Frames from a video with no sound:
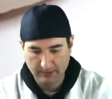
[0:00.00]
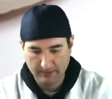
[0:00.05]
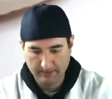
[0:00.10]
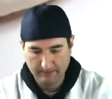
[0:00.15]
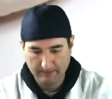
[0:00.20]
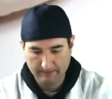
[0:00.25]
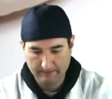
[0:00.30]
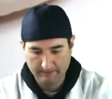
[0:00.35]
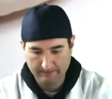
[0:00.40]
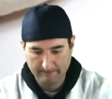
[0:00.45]

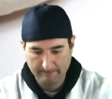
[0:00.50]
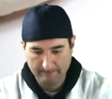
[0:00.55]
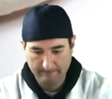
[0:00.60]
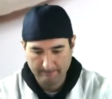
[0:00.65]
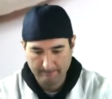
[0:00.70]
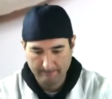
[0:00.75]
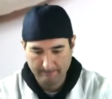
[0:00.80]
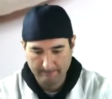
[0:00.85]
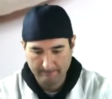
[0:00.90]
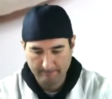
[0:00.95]

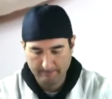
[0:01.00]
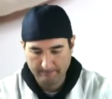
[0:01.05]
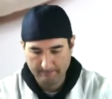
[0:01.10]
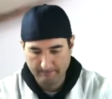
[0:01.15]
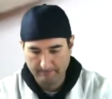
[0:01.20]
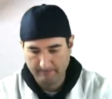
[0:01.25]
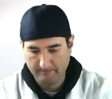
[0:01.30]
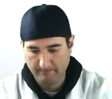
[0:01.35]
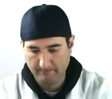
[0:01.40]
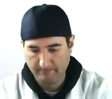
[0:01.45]

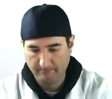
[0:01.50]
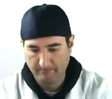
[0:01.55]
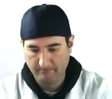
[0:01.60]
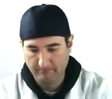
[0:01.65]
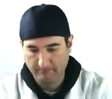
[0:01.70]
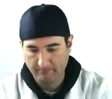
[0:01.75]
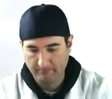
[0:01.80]
[no speech]